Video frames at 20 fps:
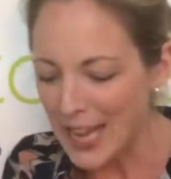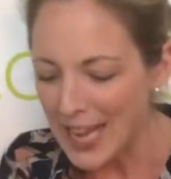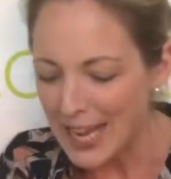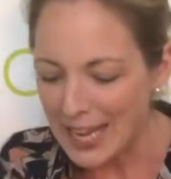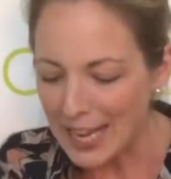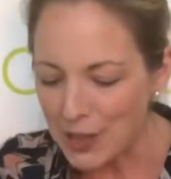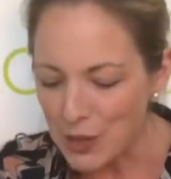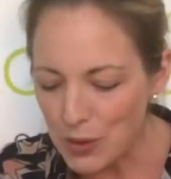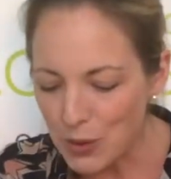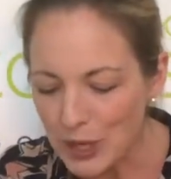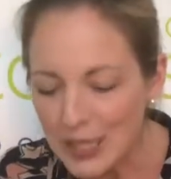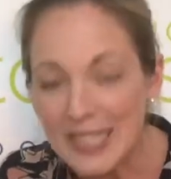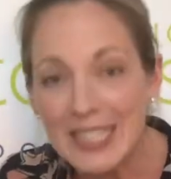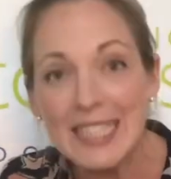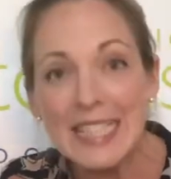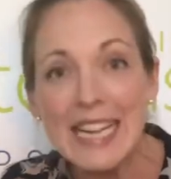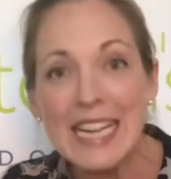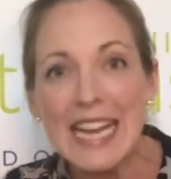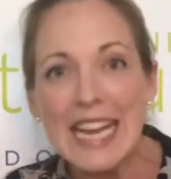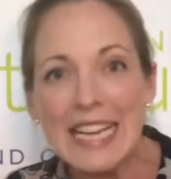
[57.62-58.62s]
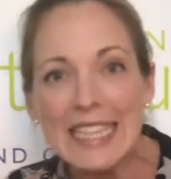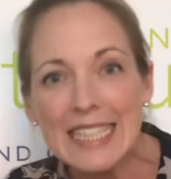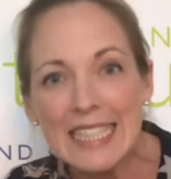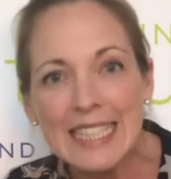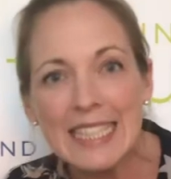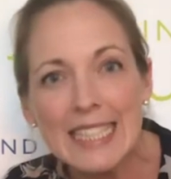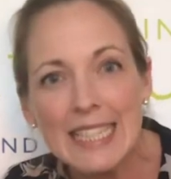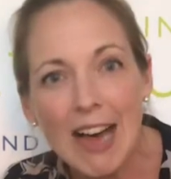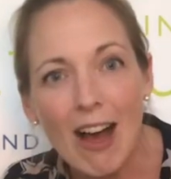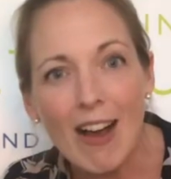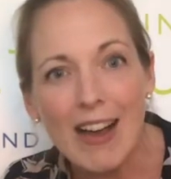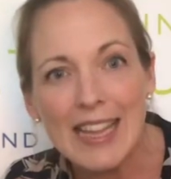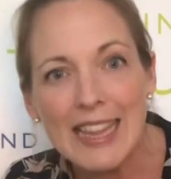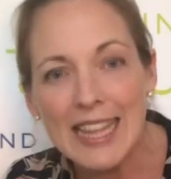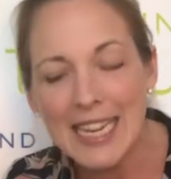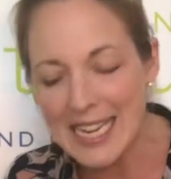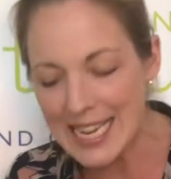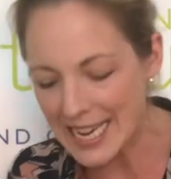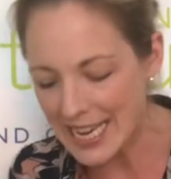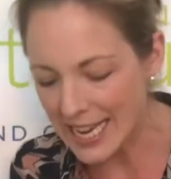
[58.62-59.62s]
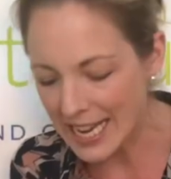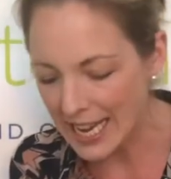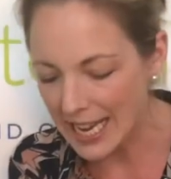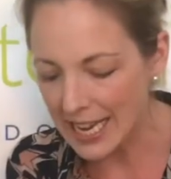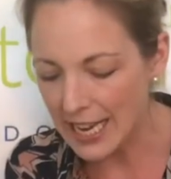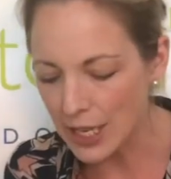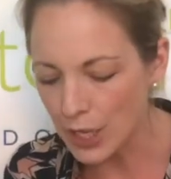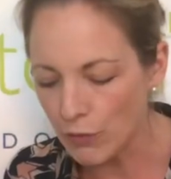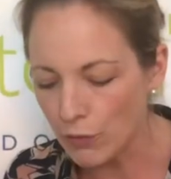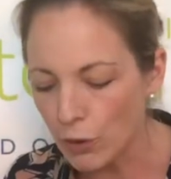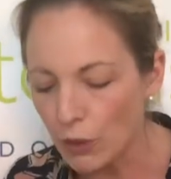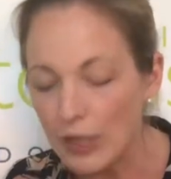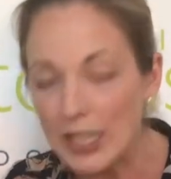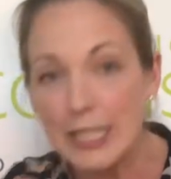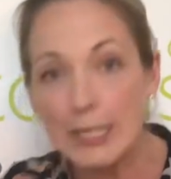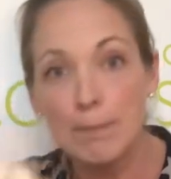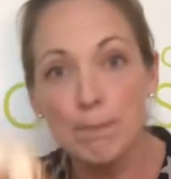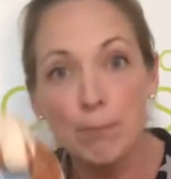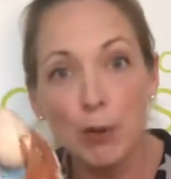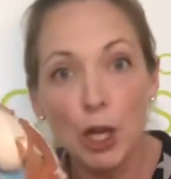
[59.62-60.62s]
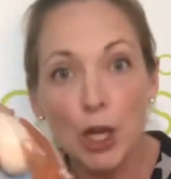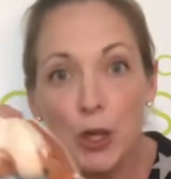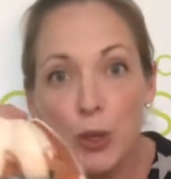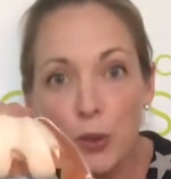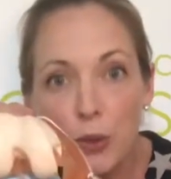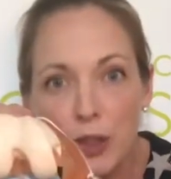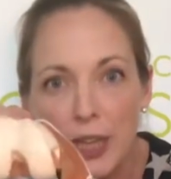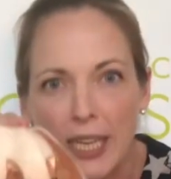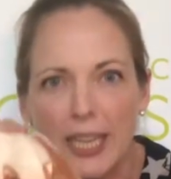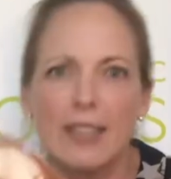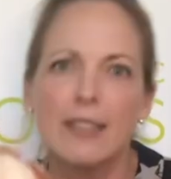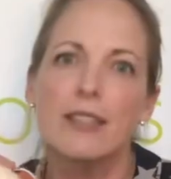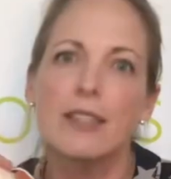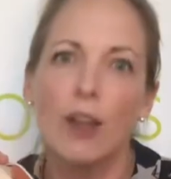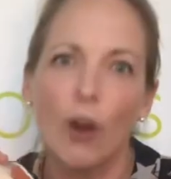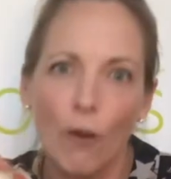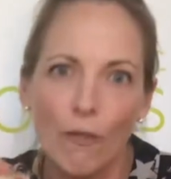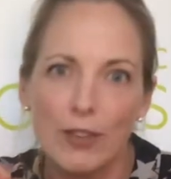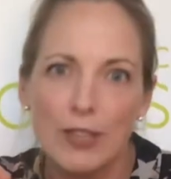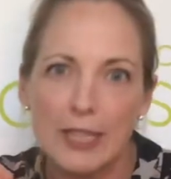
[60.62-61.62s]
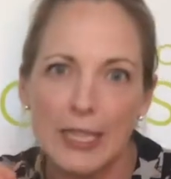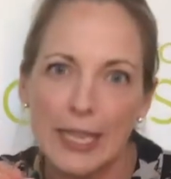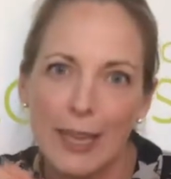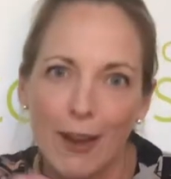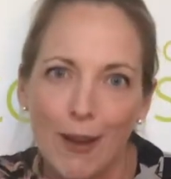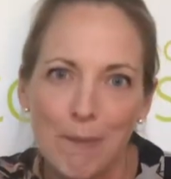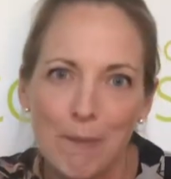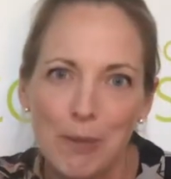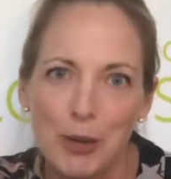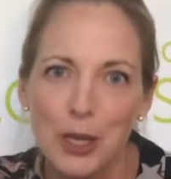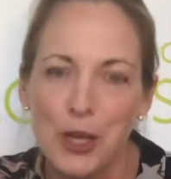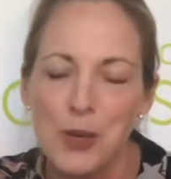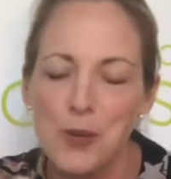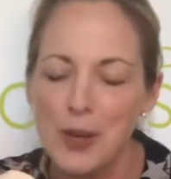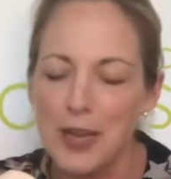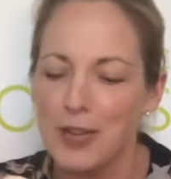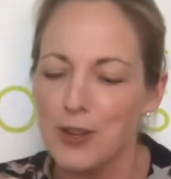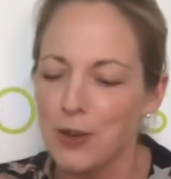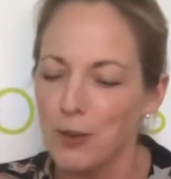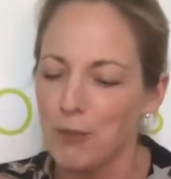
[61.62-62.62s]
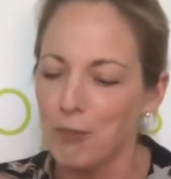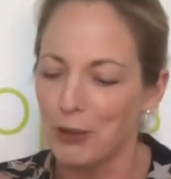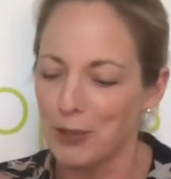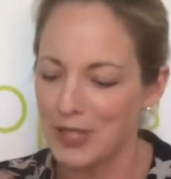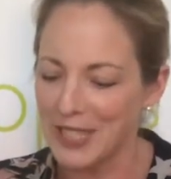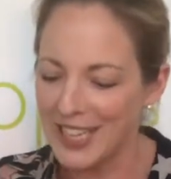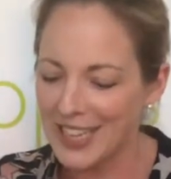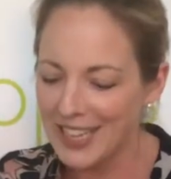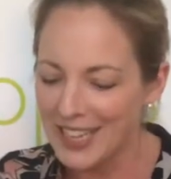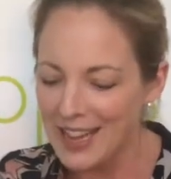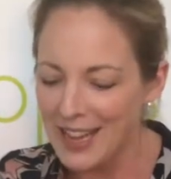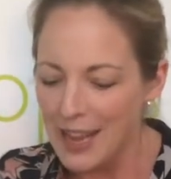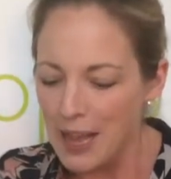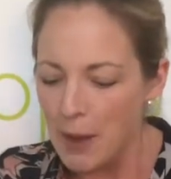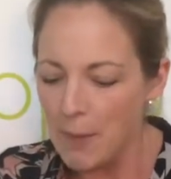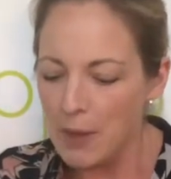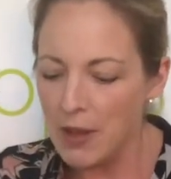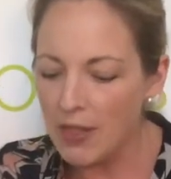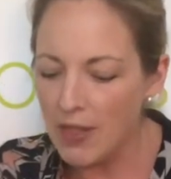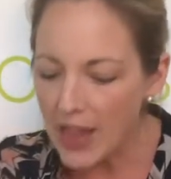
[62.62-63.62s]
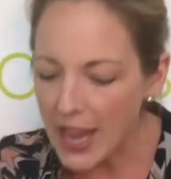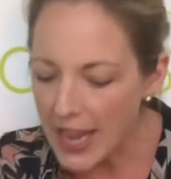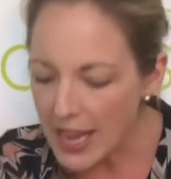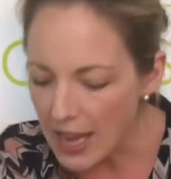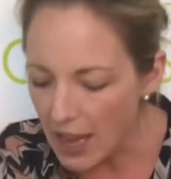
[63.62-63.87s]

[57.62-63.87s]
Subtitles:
Now you can see inside the knee here you've got these blue things that obviously aren't blue in your body, but they